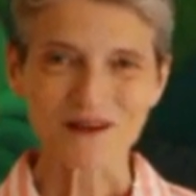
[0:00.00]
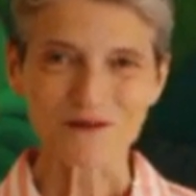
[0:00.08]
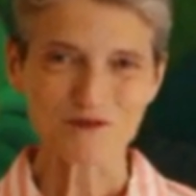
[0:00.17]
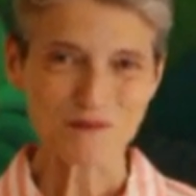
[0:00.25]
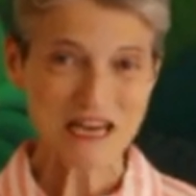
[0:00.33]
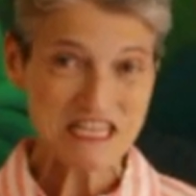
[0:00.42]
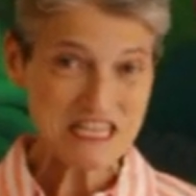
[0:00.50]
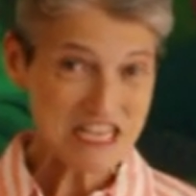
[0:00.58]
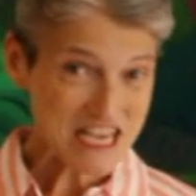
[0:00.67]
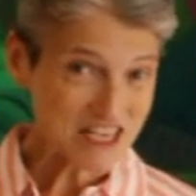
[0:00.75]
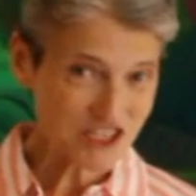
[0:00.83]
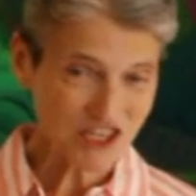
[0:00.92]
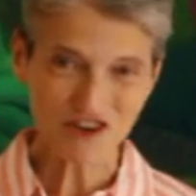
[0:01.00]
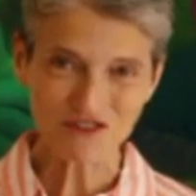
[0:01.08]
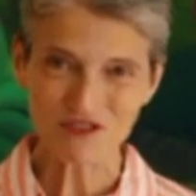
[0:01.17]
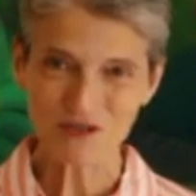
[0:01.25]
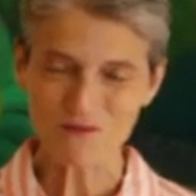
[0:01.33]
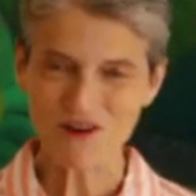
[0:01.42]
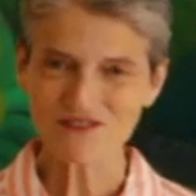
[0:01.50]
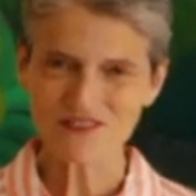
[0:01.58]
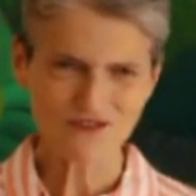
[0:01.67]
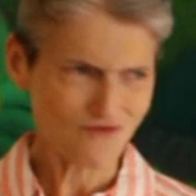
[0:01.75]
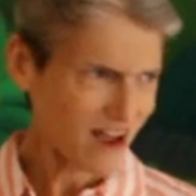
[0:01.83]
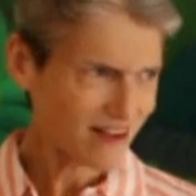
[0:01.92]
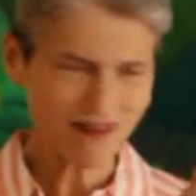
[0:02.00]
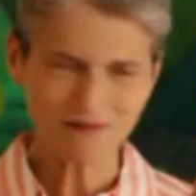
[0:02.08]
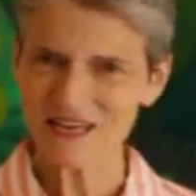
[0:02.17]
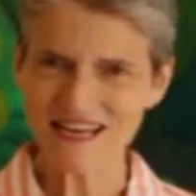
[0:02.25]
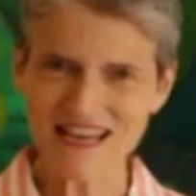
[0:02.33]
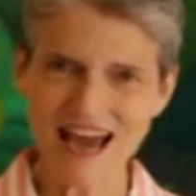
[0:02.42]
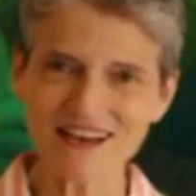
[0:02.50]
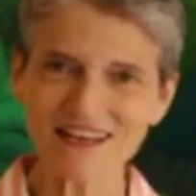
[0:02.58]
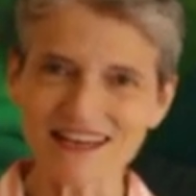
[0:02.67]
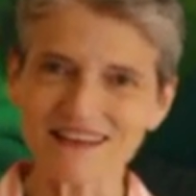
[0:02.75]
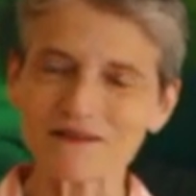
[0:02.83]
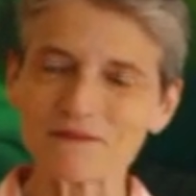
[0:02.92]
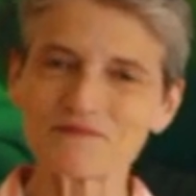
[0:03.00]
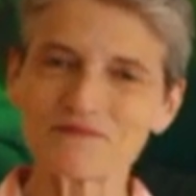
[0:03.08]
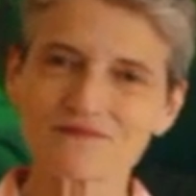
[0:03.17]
That was my knee-jerk response. Right, I'm getting out of here.